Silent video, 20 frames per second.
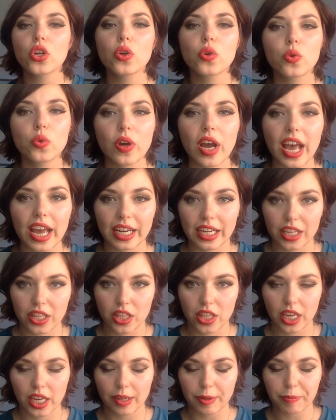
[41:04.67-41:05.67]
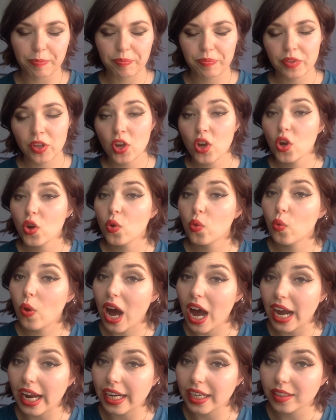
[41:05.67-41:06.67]
do anything.
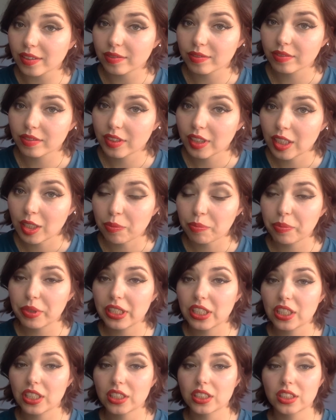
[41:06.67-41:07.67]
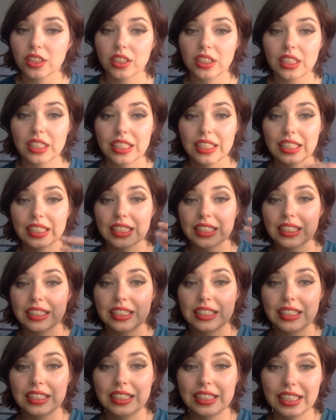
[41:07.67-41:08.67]
Why? Because
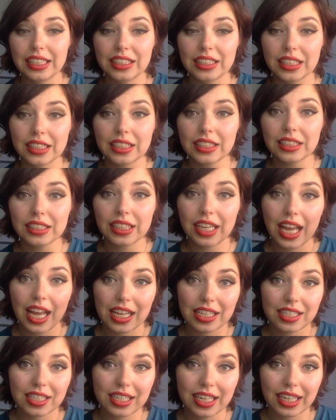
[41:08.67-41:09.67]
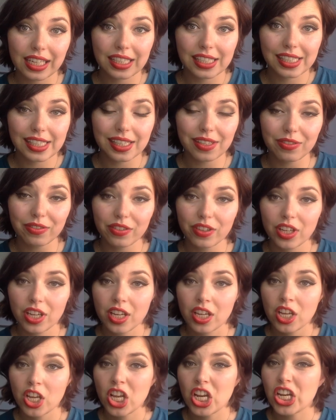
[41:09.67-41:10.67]
didn't has a negative.
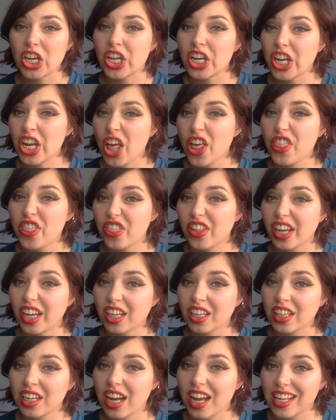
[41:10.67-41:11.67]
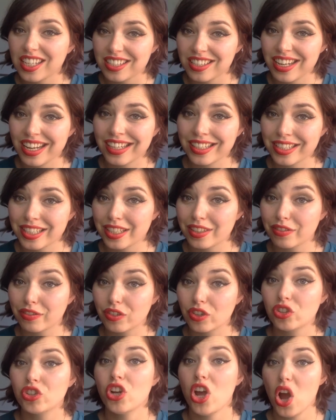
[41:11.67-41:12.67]
Nothing has a
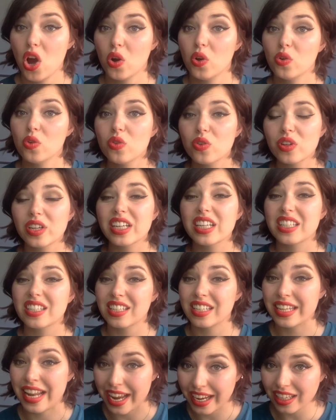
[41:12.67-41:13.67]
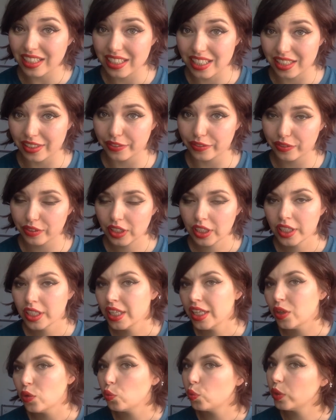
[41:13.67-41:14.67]
negative. No is a negative.
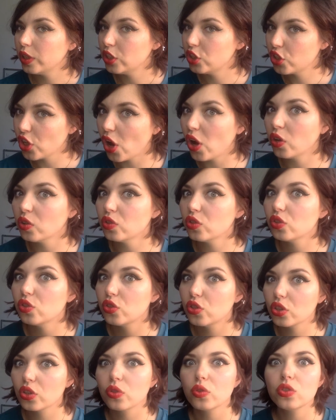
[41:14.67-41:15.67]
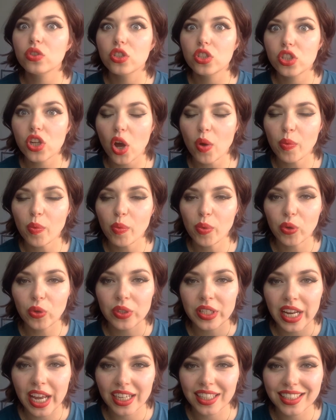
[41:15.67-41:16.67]
We don't do double
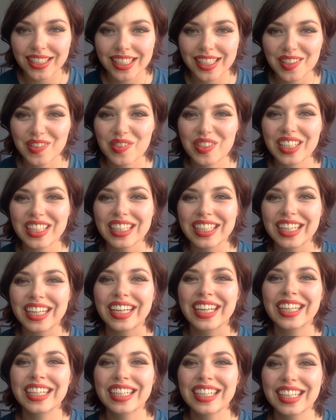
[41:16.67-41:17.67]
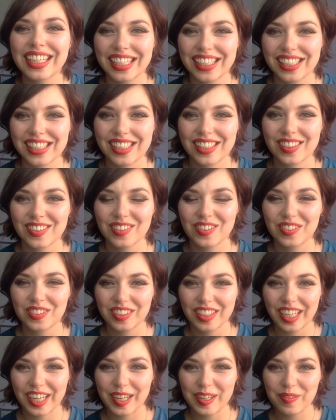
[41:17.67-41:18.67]
negatives in English.
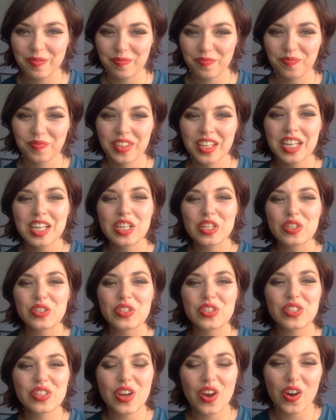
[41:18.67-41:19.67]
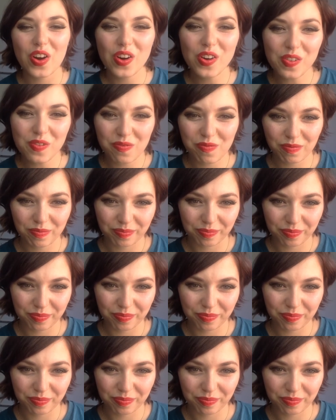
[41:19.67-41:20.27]
Okay? So,